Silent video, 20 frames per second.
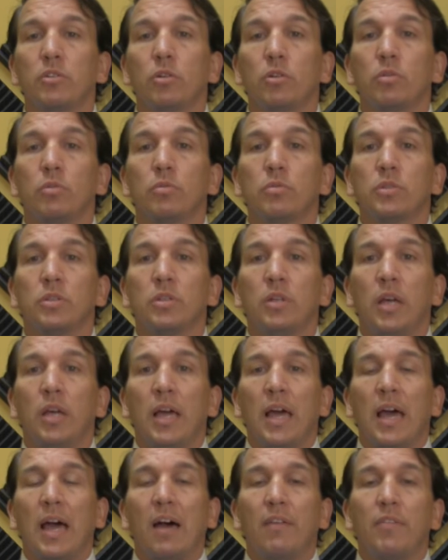don't
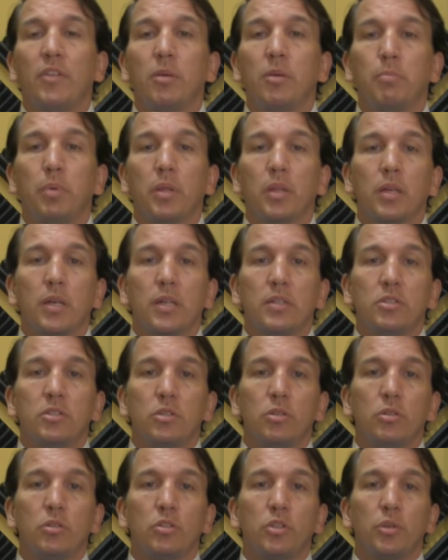have the ability
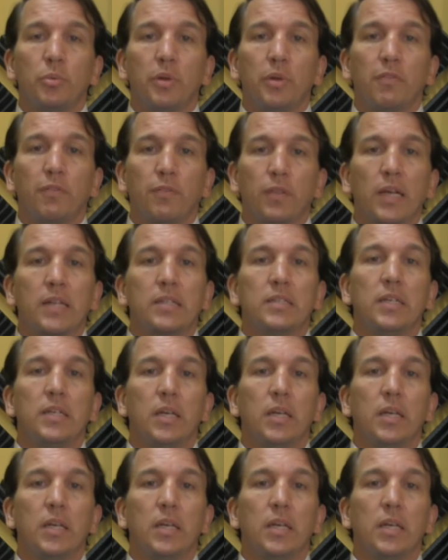to reflect